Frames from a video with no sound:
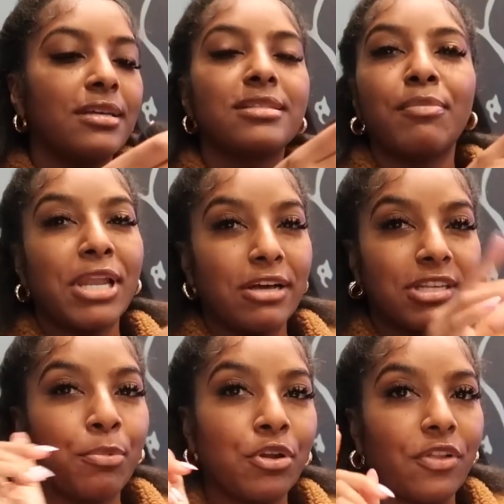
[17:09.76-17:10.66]
something else.
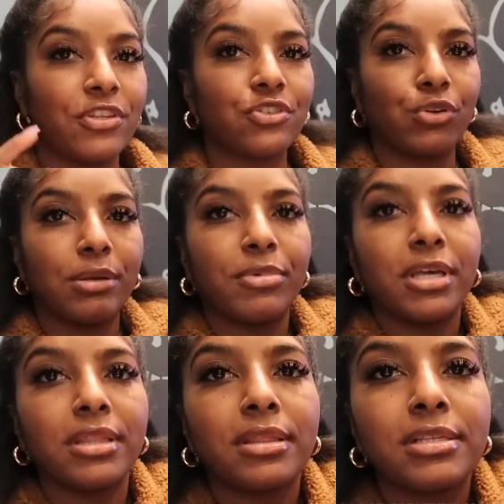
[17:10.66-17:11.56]
I'll put it on the tree, but
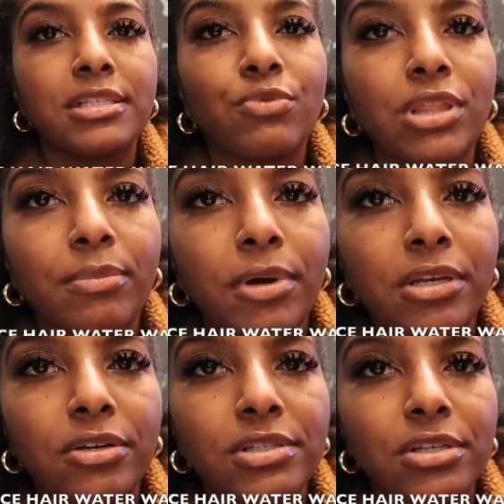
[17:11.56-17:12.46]
what the
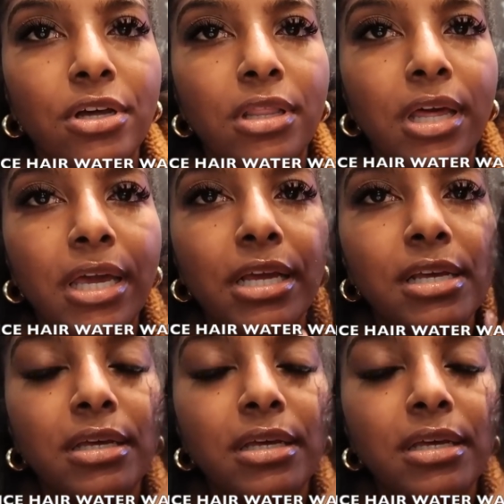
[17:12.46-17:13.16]
bundles look like.